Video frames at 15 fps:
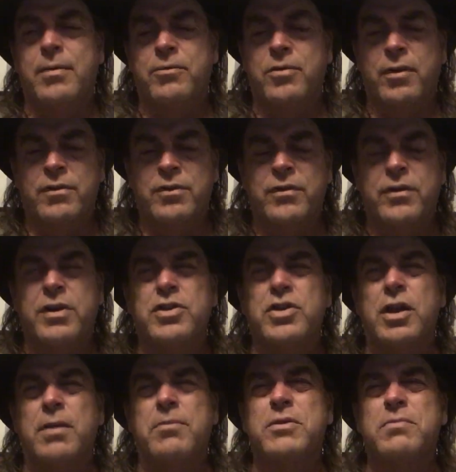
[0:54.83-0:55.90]
Trevor's
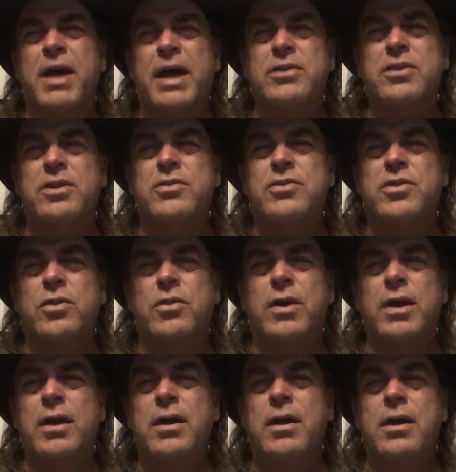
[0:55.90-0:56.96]
finishing up his bachelor's
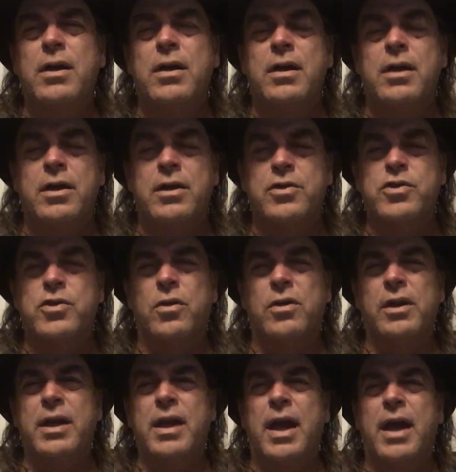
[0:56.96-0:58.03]
degree here
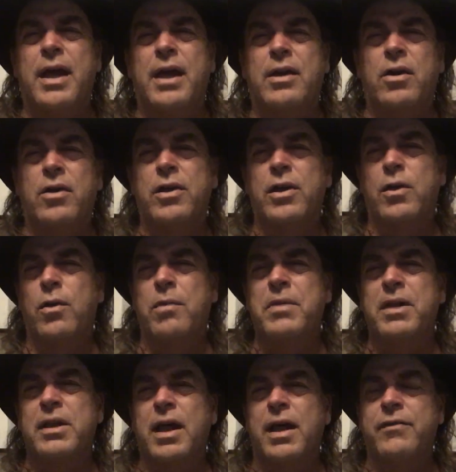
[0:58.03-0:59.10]
shortly, and all the
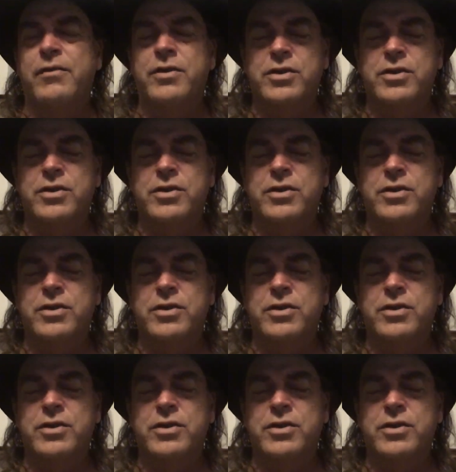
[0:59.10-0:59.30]
equipment left.